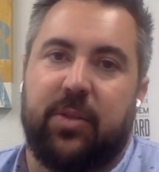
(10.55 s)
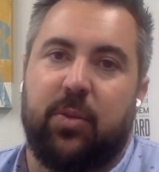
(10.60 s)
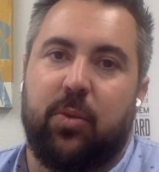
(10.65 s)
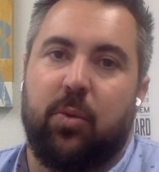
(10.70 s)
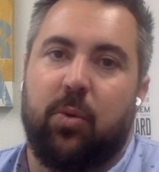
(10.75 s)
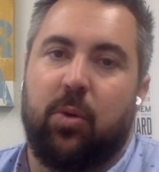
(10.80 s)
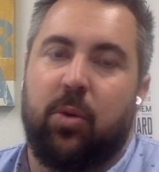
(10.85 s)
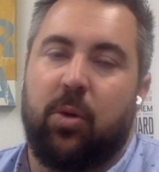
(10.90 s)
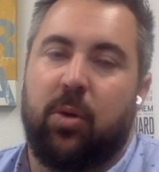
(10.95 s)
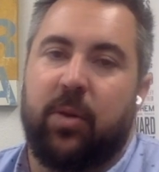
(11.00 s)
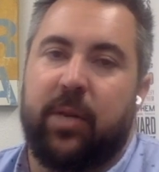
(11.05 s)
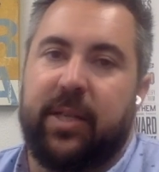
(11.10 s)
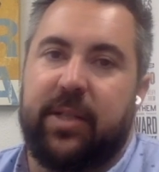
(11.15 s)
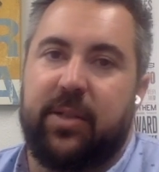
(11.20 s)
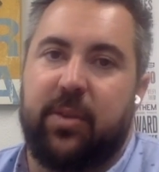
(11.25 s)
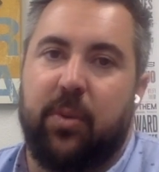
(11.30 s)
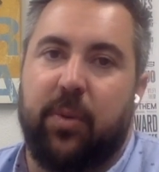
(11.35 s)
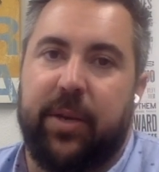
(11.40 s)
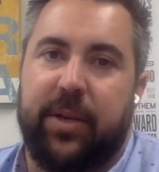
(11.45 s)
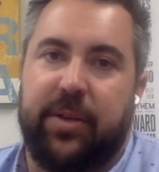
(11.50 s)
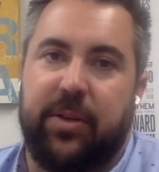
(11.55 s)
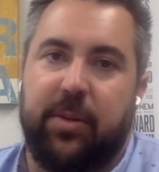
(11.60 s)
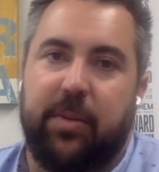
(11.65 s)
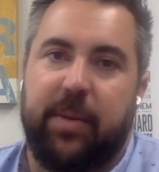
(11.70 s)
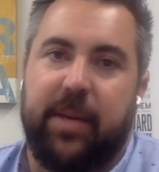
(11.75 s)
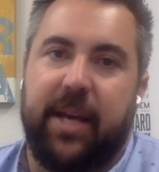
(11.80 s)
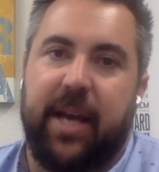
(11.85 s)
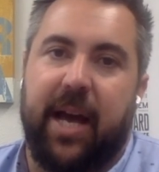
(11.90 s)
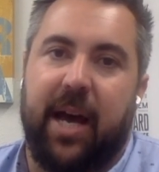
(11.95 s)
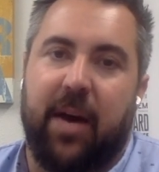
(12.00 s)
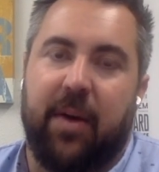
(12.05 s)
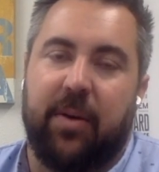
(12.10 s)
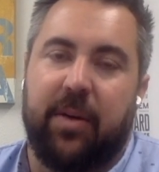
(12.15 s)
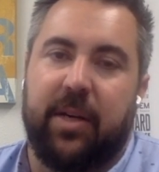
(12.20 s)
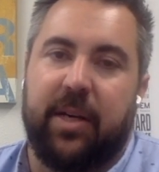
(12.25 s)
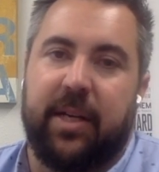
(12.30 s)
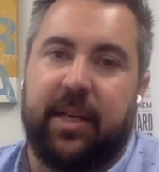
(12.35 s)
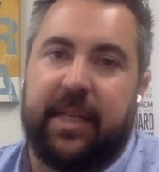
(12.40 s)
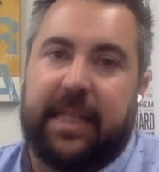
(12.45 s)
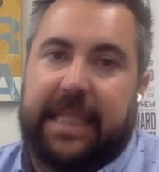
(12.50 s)
school is going to be out
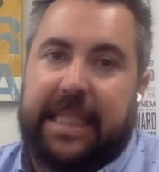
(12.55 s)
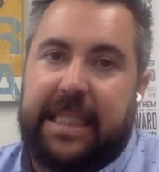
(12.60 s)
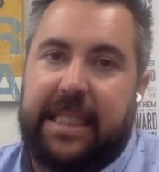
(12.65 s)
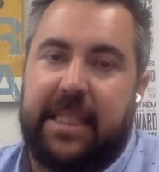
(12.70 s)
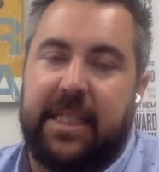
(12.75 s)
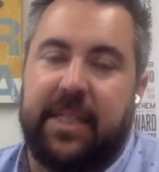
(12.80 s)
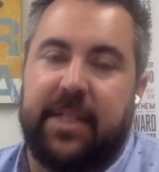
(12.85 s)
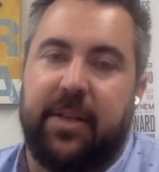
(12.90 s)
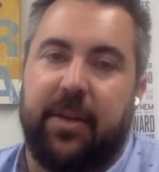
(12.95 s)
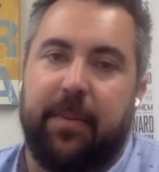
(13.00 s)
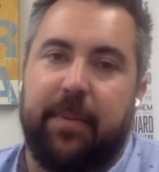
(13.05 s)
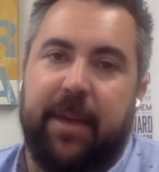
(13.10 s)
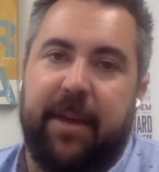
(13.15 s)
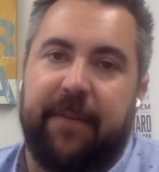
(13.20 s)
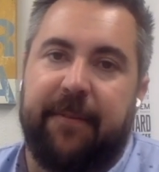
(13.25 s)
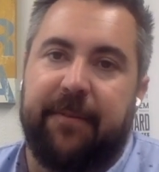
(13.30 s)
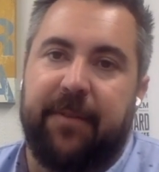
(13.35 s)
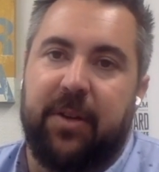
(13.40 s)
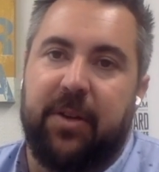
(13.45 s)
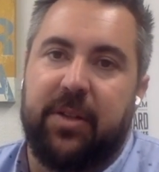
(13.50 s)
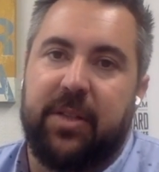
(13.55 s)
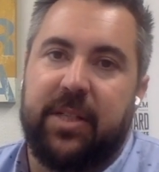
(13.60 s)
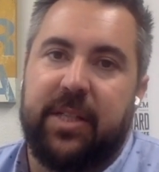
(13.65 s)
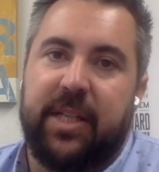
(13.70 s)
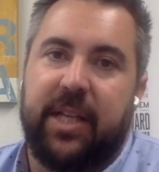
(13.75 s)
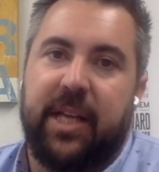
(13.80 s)
uh, at least until May 1st.